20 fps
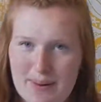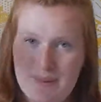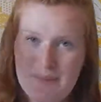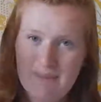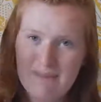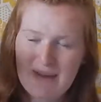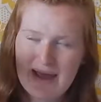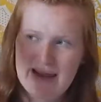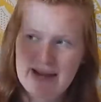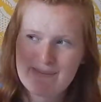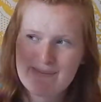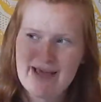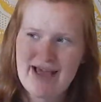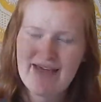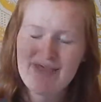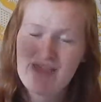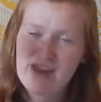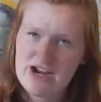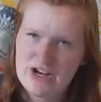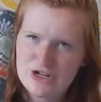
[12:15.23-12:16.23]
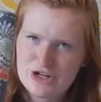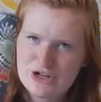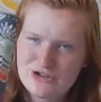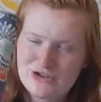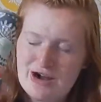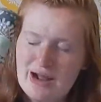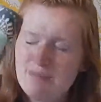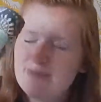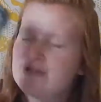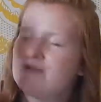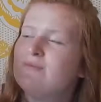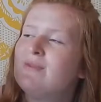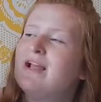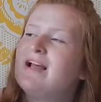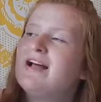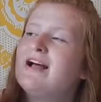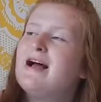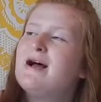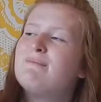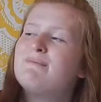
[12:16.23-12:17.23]
main man that I just dropped.
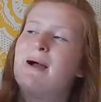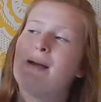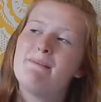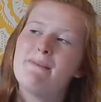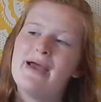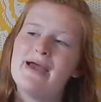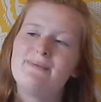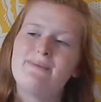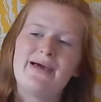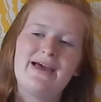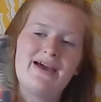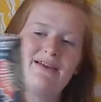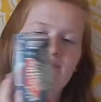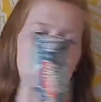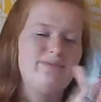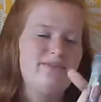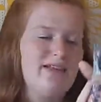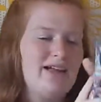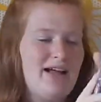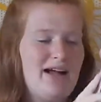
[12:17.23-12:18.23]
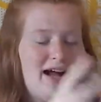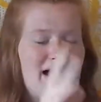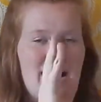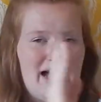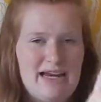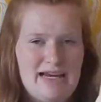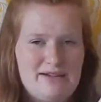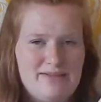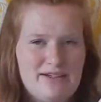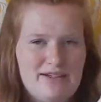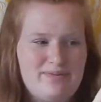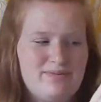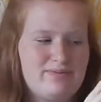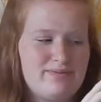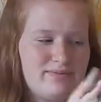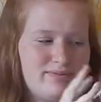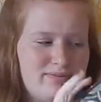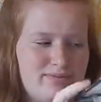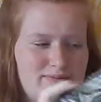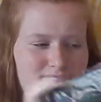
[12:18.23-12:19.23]
My main man. I love it.
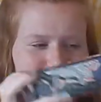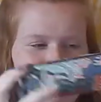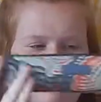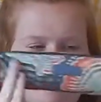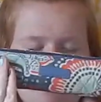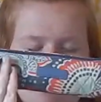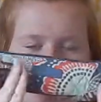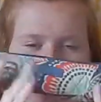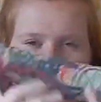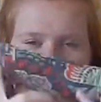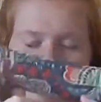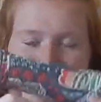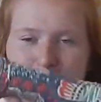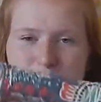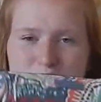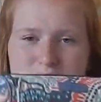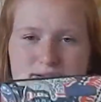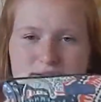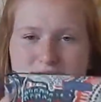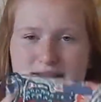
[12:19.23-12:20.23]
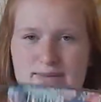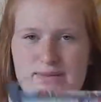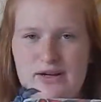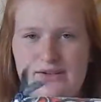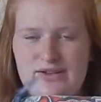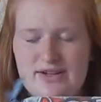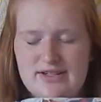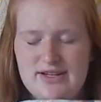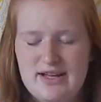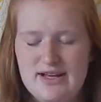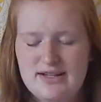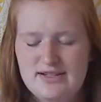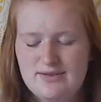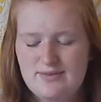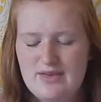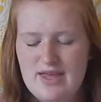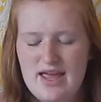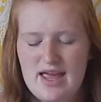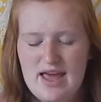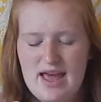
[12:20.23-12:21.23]
It stays with me. It's perfect size,
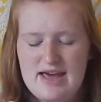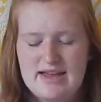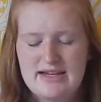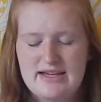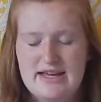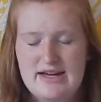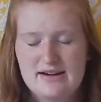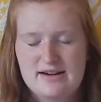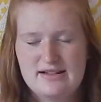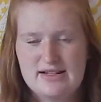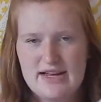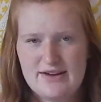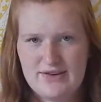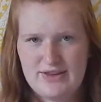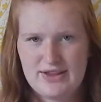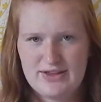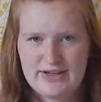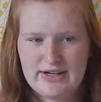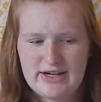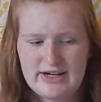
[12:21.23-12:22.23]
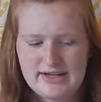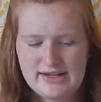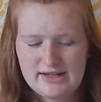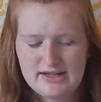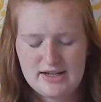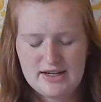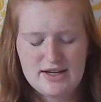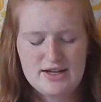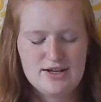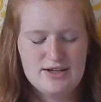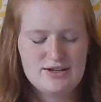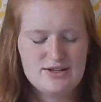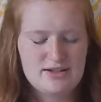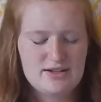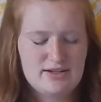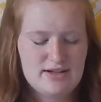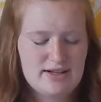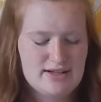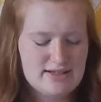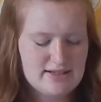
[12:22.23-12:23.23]
and it carries everything that I need.
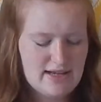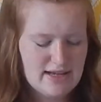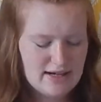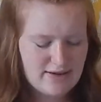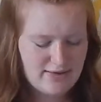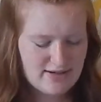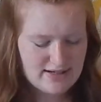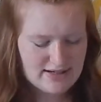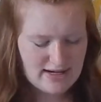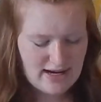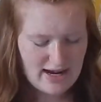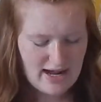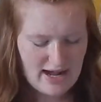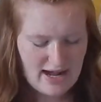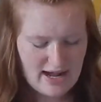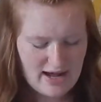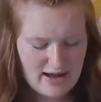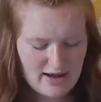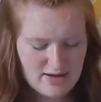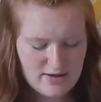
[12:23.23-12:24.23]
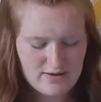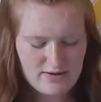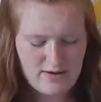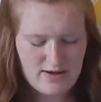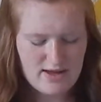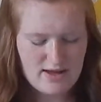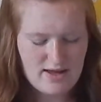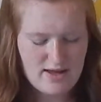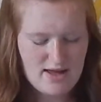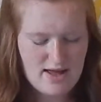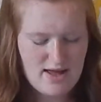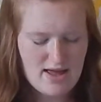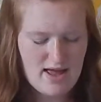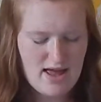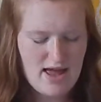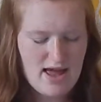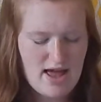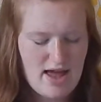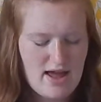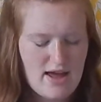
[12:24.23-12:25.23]
So inside of it, I have
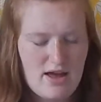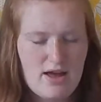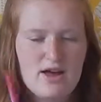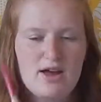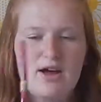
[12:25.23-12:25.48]
a